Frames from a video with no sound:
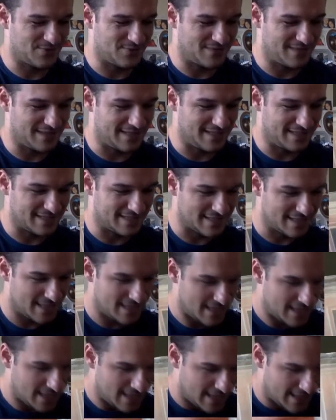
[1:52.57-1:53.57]
with this,
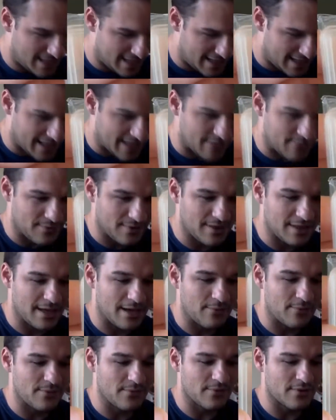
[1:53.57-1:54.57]
and we
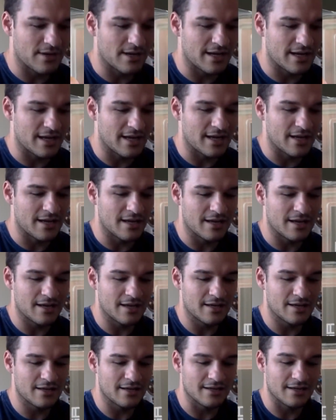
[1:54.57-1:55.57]
thought we were going to
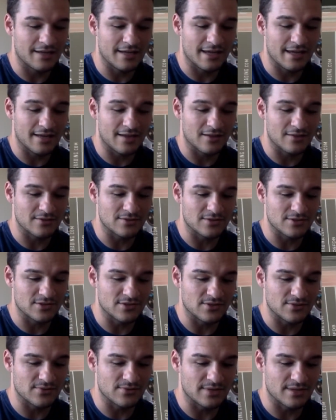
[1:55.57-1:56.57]
get closer
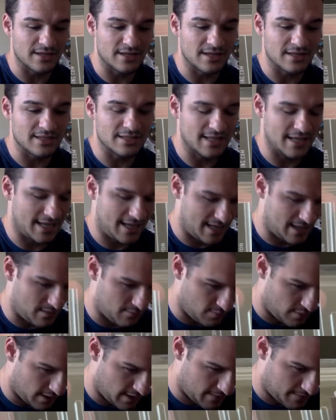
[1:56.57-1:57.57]
to a 10,
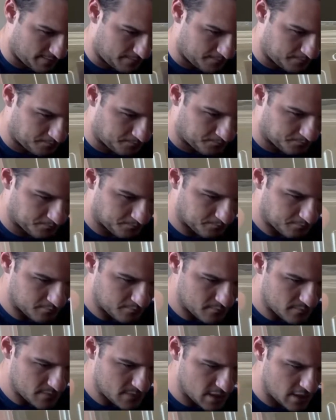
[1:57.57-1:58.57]
but
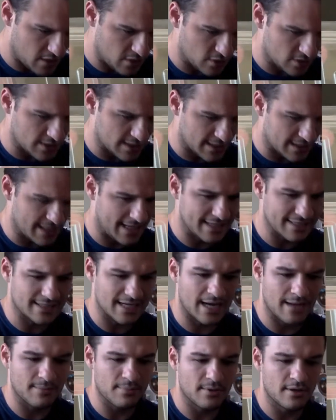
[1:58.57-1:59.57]
looks like that
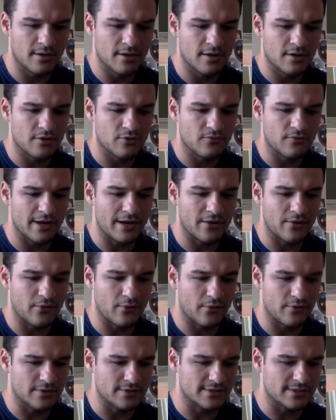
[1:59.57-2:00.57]
top right
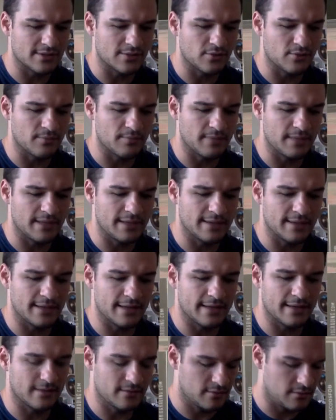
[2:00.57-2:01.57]
corner is a little bent
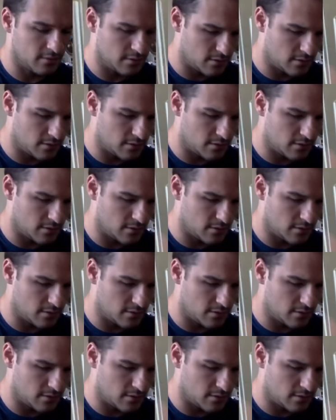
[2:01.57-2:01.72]
there.